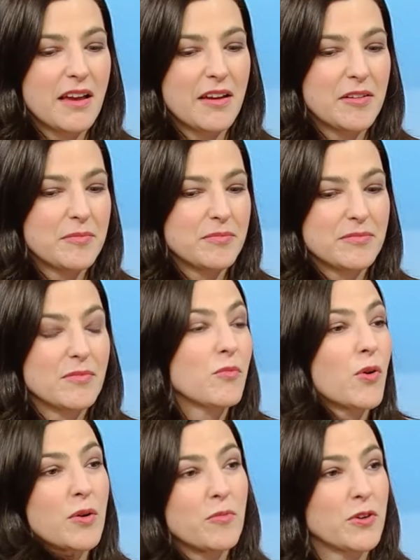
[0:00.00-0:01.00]
um,
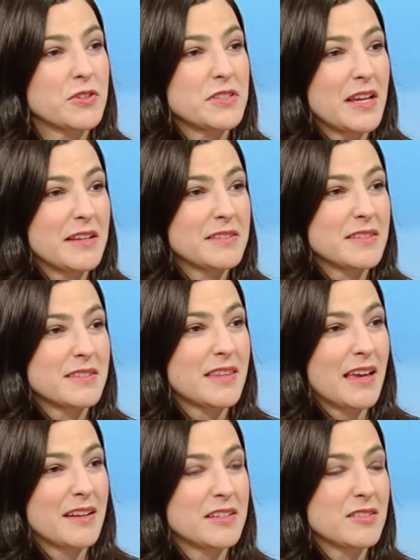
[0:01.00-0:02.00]
more and more states
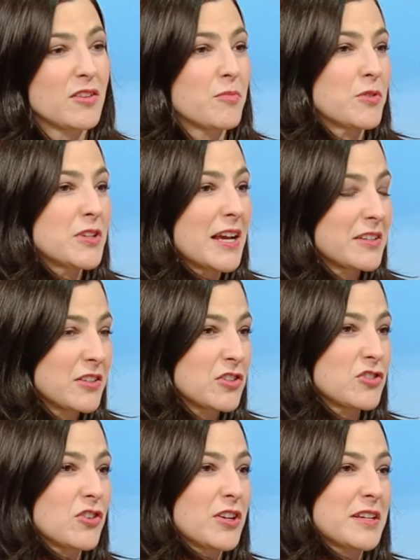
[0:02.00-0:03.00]
that are protecting the
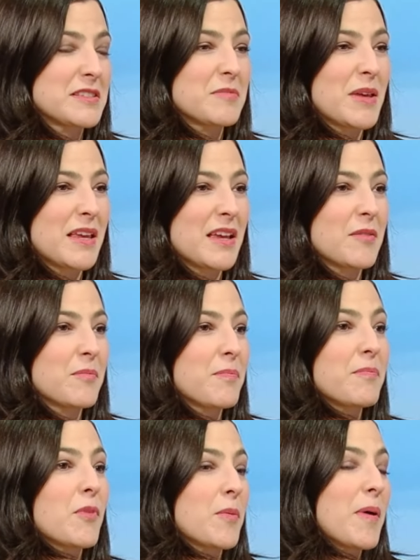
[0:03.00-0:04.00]
surrogates and making it
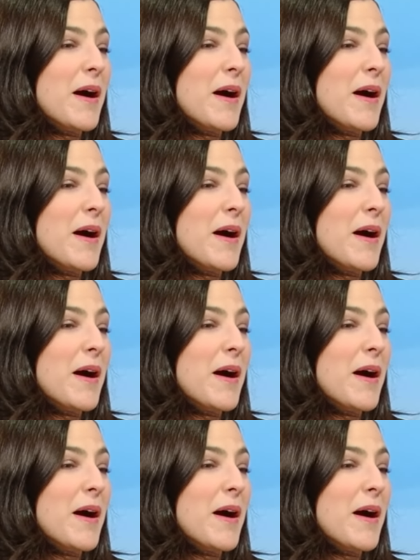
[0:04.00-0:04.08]
more